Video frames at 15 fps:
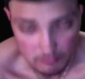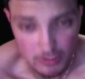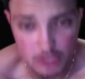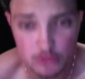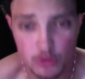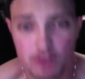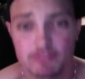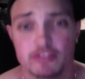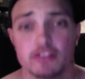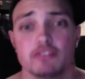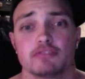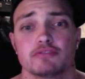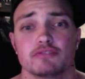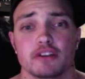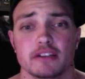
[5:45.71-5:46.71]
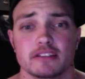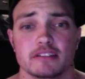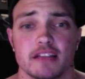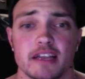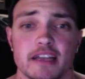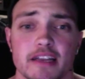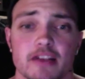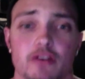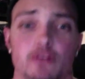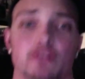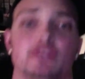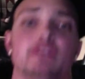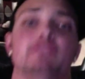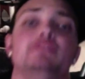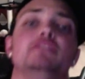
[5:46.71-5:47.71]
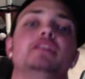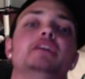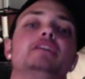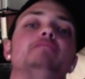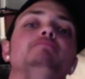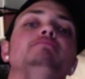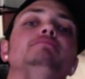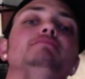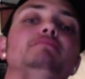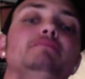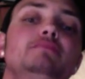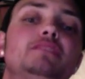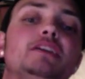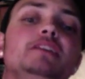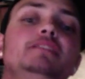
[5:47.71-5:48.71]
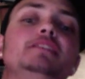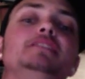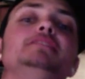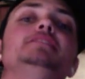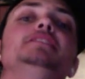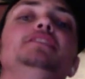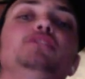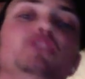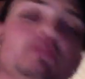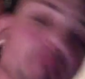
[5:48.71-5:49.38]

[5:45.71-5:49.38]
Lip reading: do I feel front light or do I feel like I'm kind of like teetering